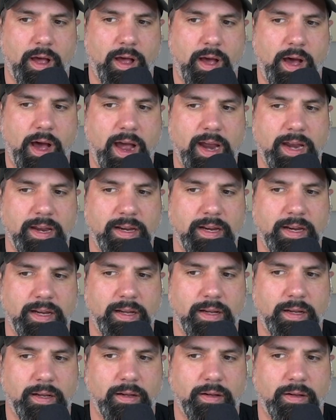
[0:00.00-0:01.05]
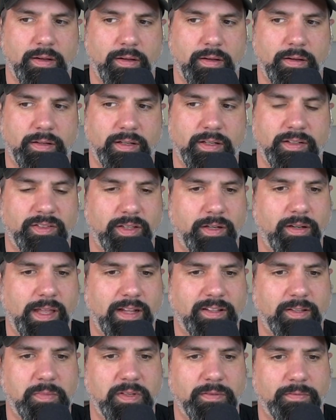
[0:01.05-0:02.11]
I consider that
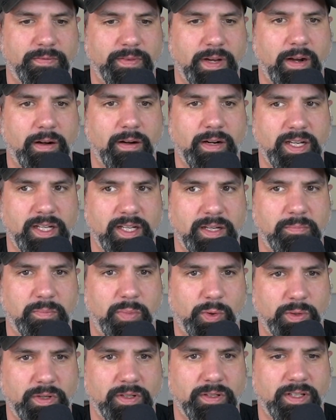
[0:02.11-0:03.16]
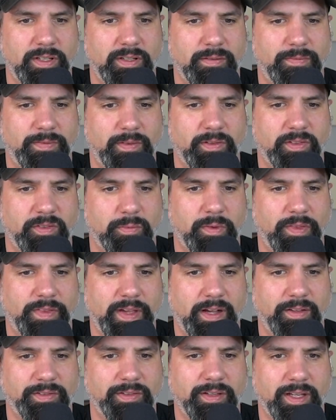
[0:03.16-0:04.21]
to be very important in the first
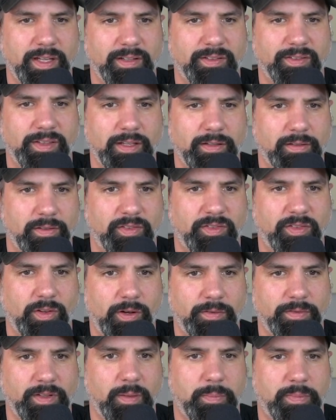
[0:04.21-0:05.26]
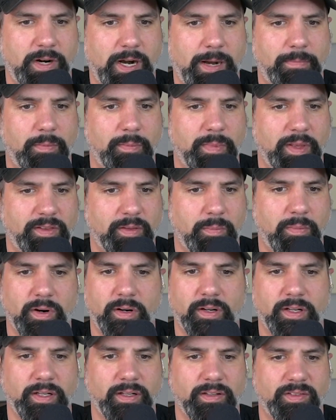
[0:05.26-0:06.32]
1,000 days, that you're solving a problem that the
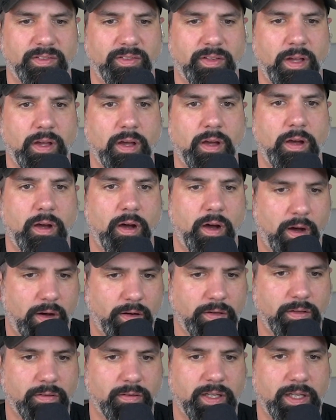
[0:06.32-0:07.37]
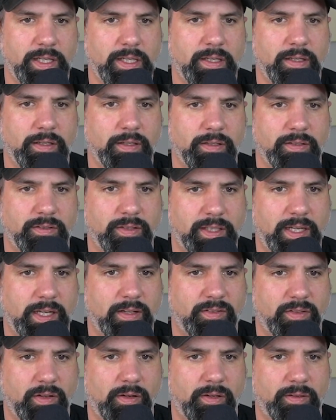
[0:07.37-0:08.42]
market is hungry to get
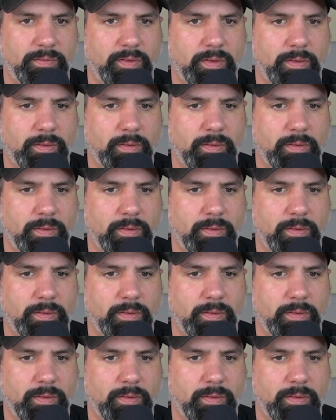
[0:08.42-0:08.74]
solved.